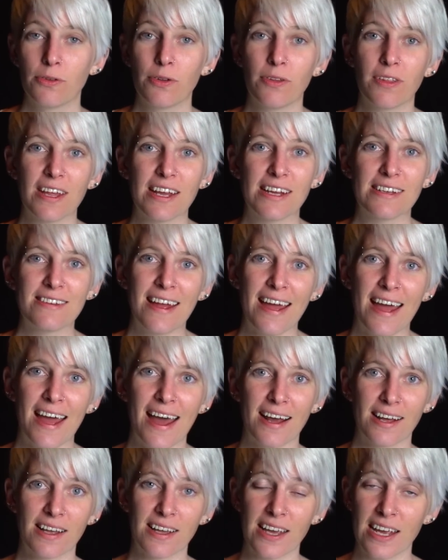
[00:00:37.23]
so they
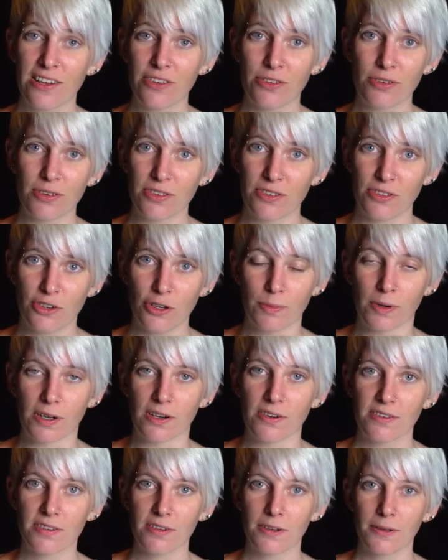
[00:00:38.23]
attack cancerous
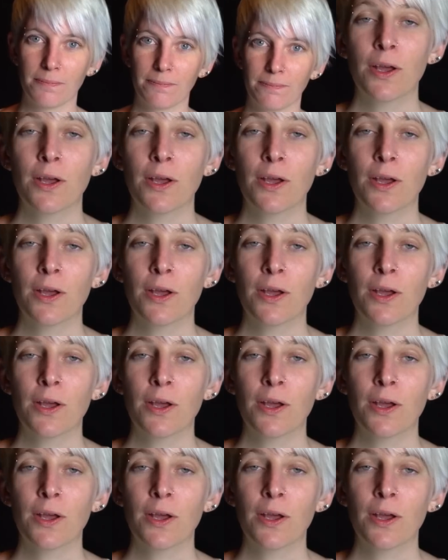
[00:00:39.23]
tumors.